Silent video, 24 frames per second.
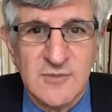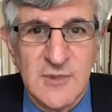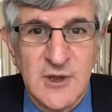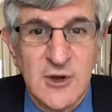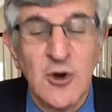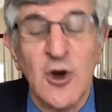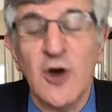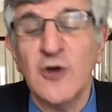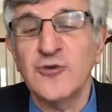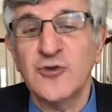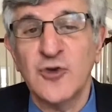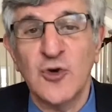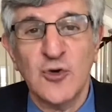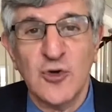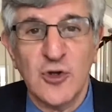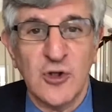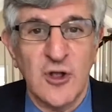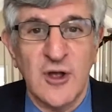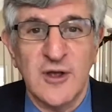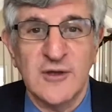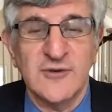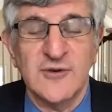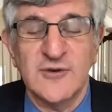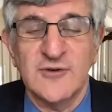It also
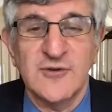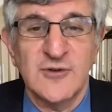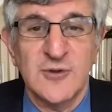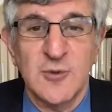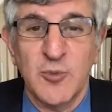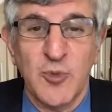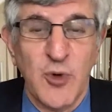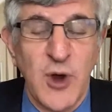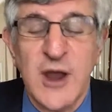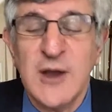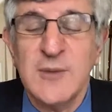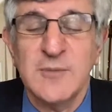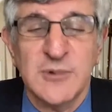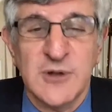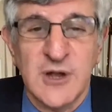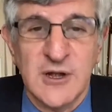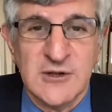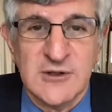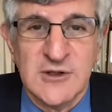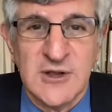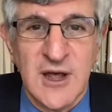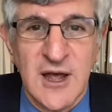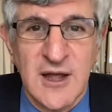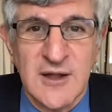causes the brain blood
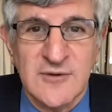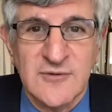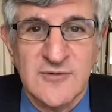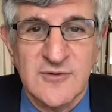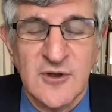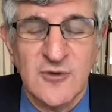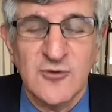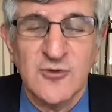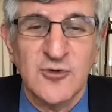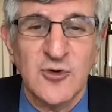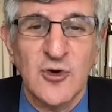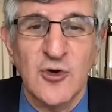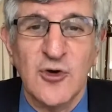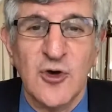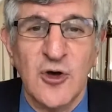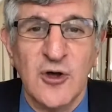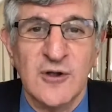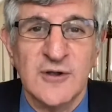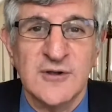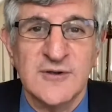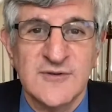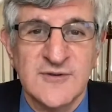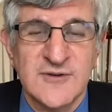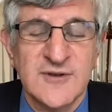clots, those
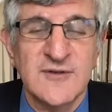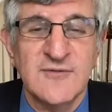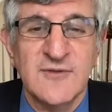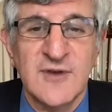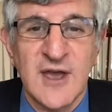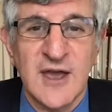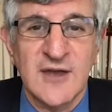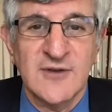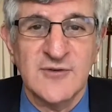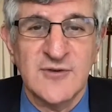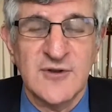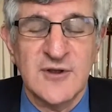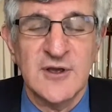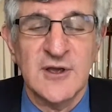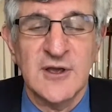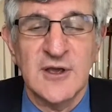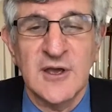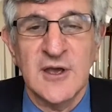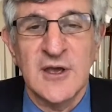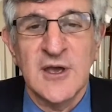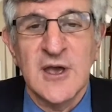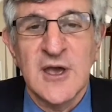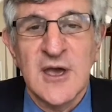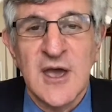so-called
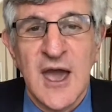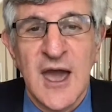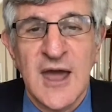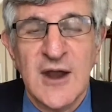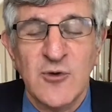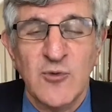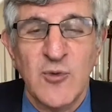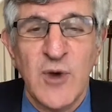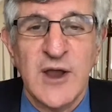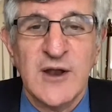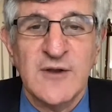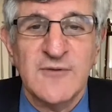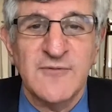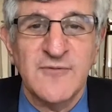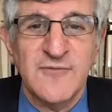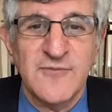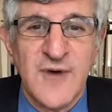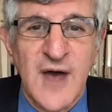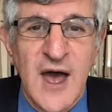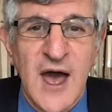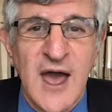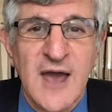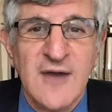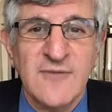CVST, at a rate of
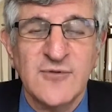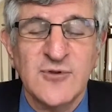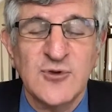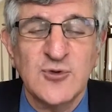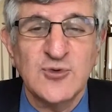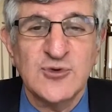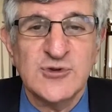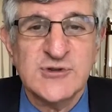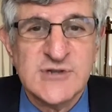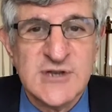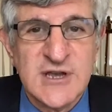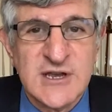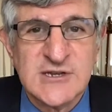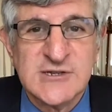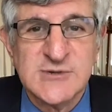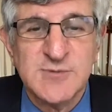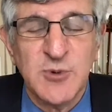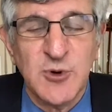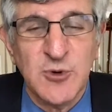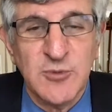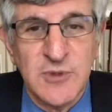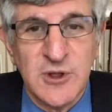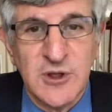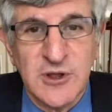5 to 6
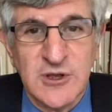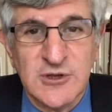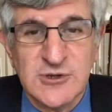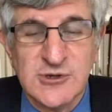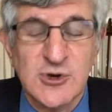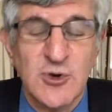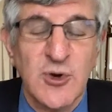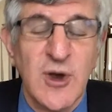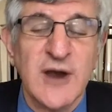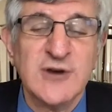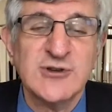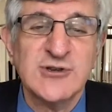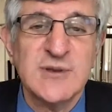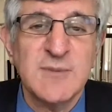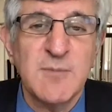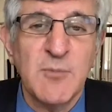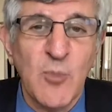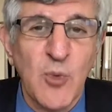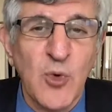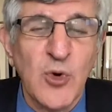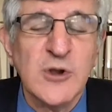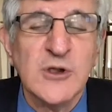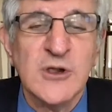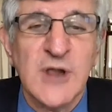per million. So you're actually
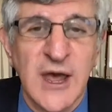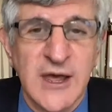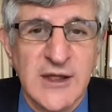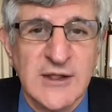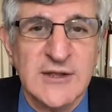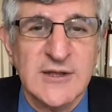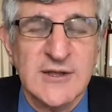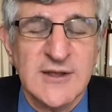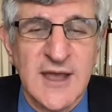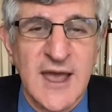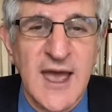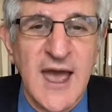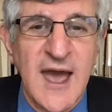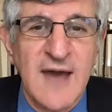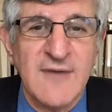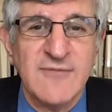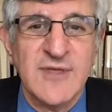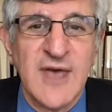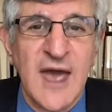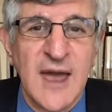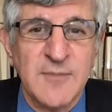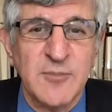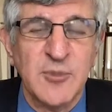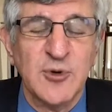more likely to have
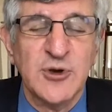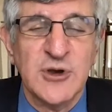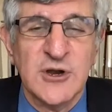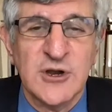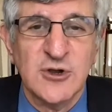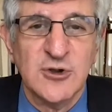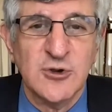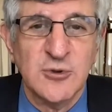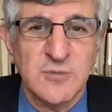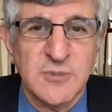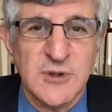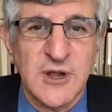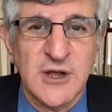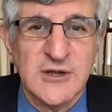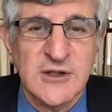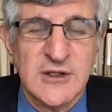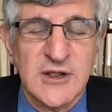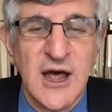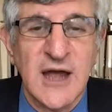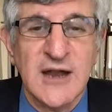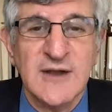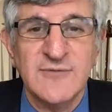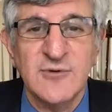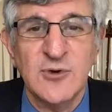that particular blood
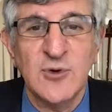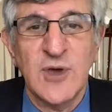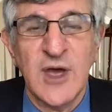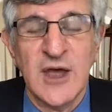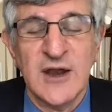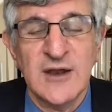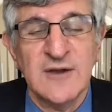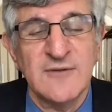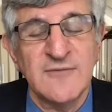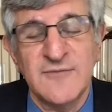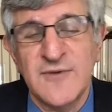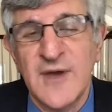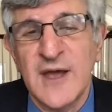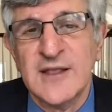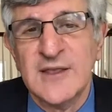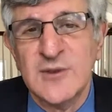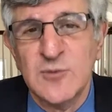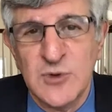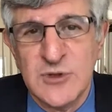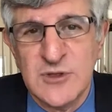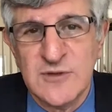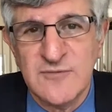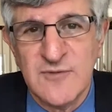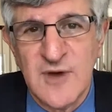clot if you get infected
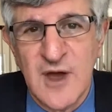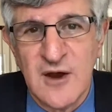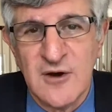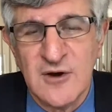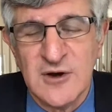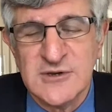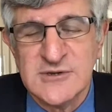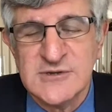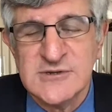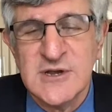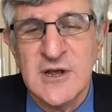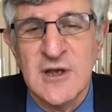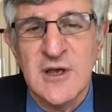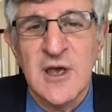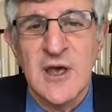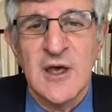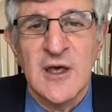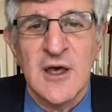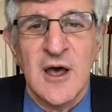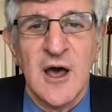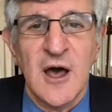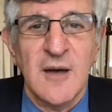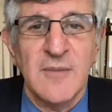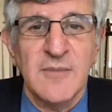with the virus
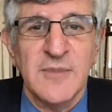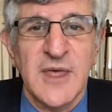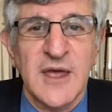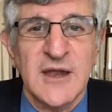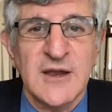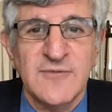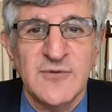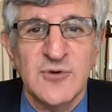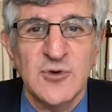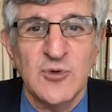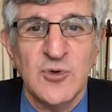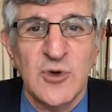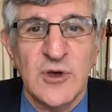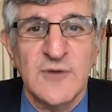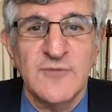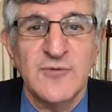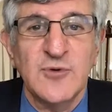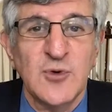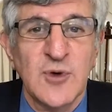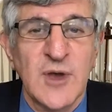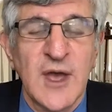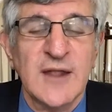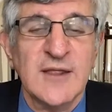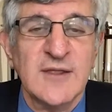um, than if you, if
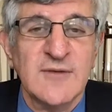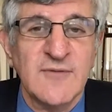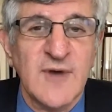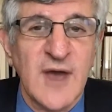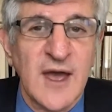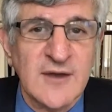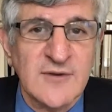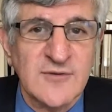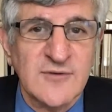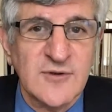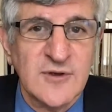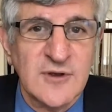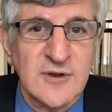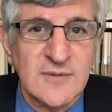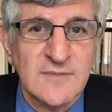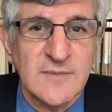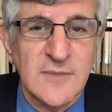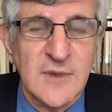you get the vaccine.